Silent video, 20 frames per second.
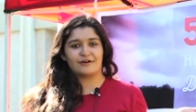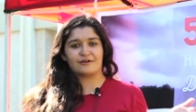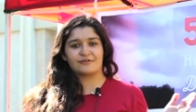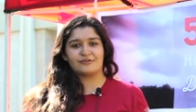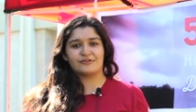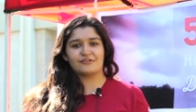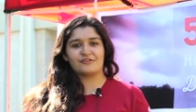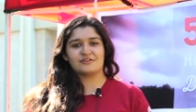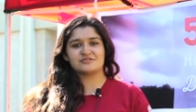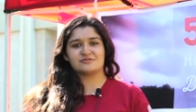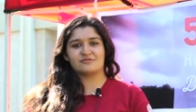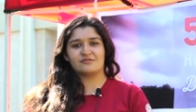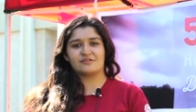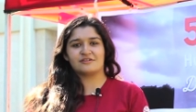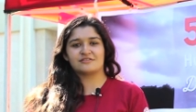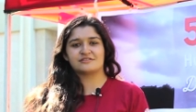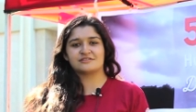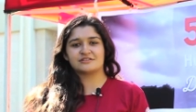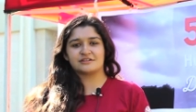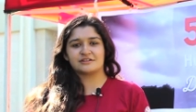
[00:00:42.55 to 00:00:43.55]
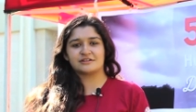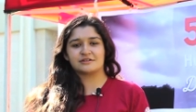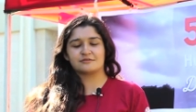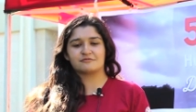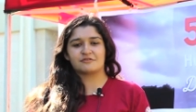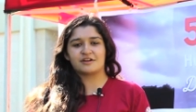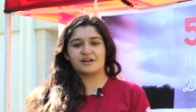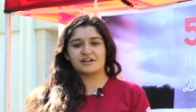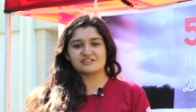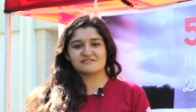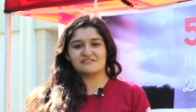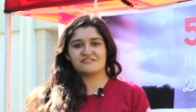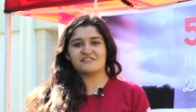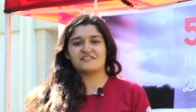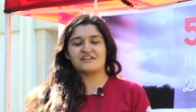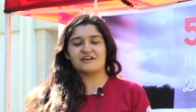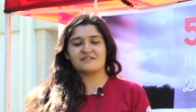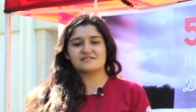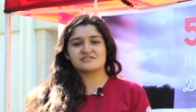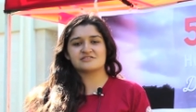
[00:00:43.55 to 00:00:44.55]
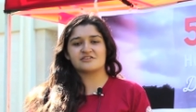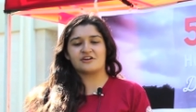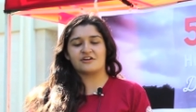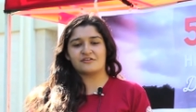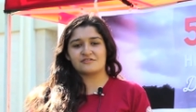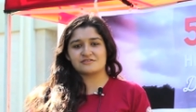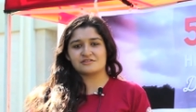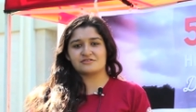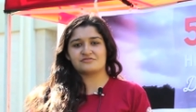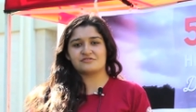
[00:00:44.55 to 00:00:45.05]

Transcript: Our goal is to, to raise $50,000